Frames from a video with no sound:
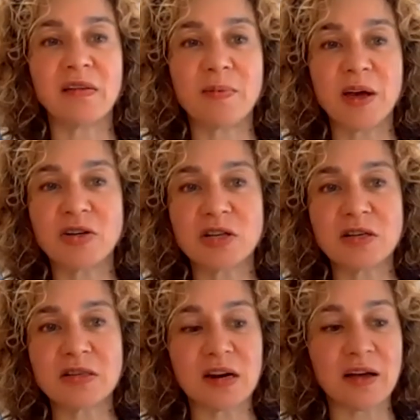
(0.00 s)

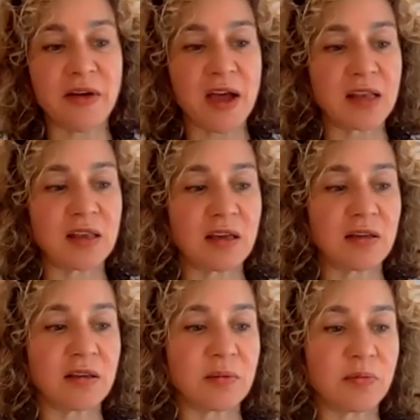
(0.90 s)
inspections that I've had the